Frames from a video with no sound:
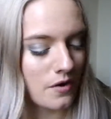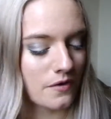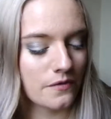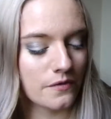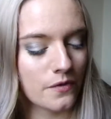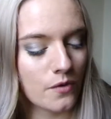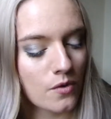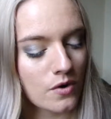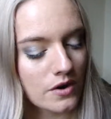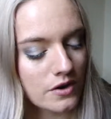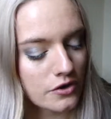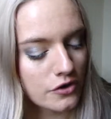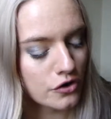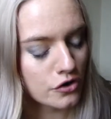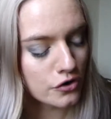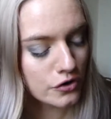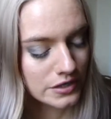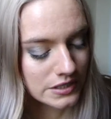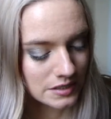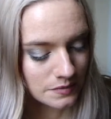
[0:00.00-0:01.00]
for
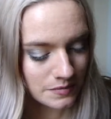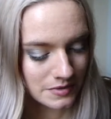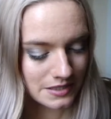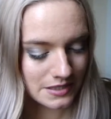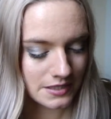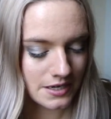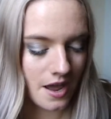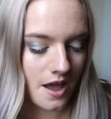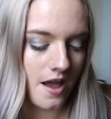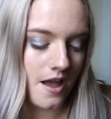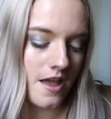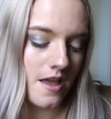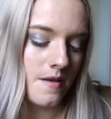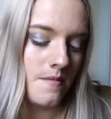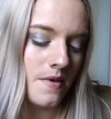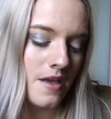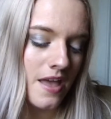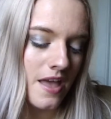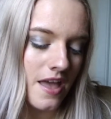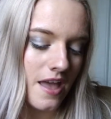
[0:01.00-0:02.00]
Christmas
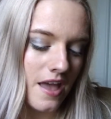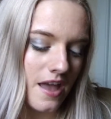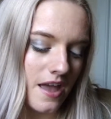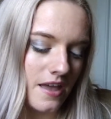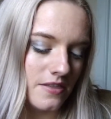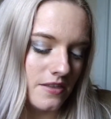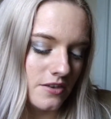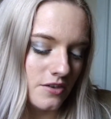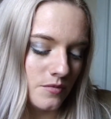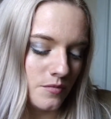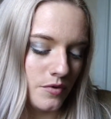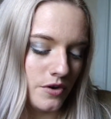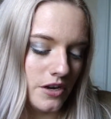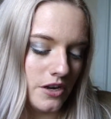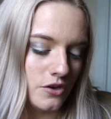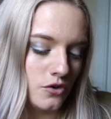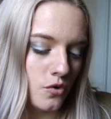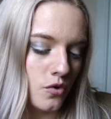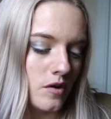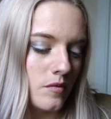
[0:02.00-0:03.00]
time, and these are pretty
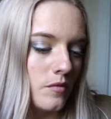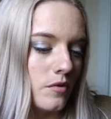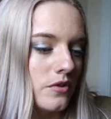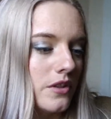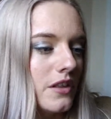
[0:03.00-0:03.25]
adorable.